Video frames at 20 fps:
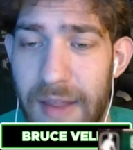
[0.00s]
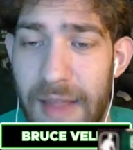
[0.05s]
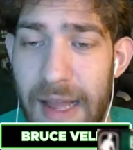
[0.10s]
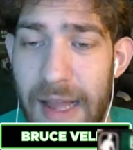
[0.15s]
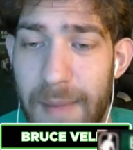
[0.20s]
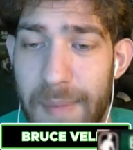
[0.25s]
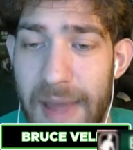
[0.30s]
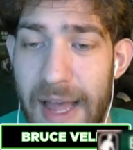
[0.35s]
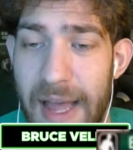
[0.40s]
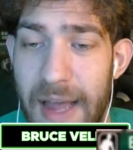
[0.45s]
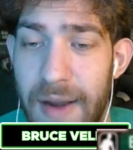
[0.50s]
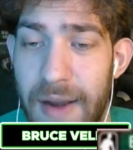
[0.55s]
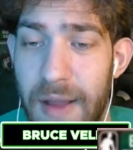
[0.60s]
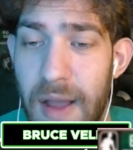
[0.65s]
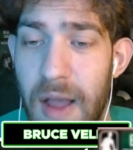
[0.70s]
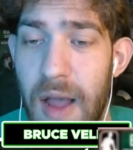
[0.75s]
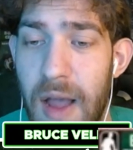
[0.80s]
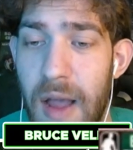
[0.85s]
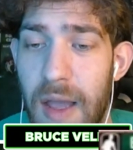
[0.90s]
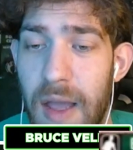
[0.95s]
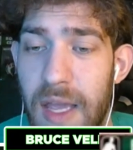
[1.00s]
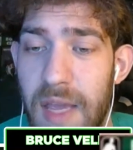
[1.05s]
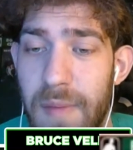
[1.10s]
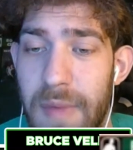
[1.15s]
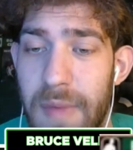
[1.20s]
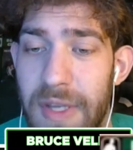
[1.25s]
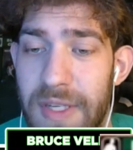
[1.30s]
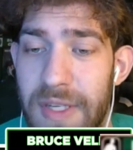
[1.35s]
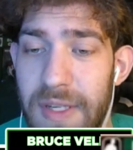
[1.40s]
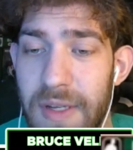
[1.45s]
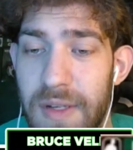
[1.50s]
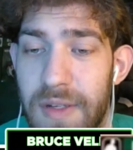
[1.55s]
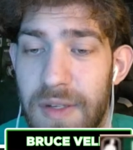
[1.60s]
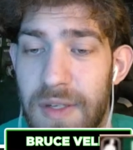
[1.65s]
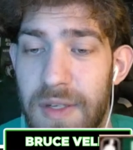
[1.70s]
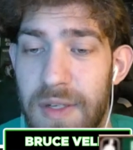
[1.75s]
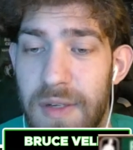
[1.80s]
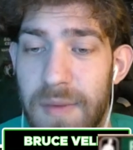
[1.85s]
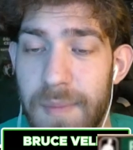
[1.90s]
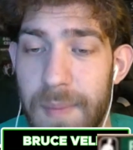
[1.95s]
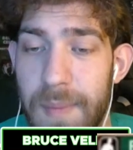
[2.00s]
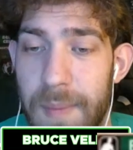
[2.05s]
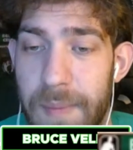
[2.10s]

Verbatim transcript: that bad. He misses.